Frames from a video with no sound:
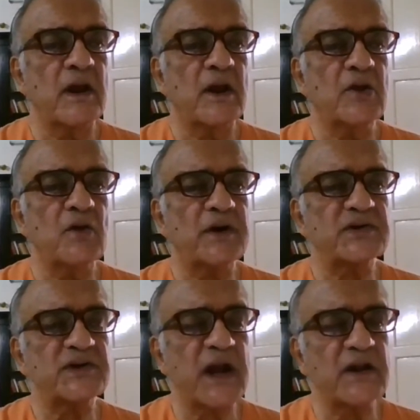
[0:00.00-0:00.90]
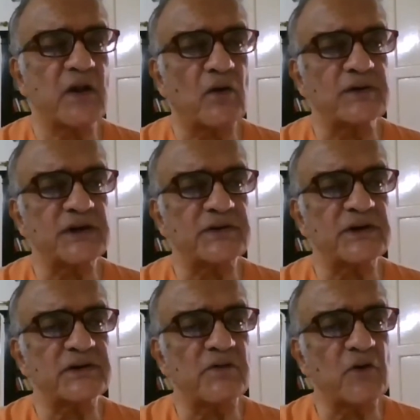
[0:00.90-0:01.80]
you understand the
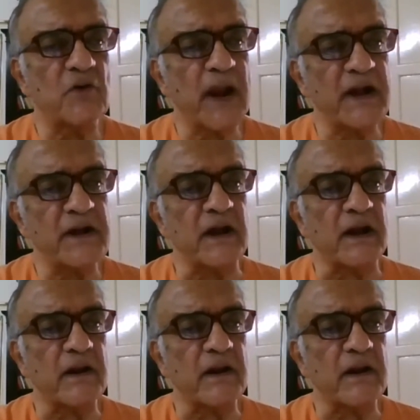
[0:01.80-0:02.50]
consciousness of humanity.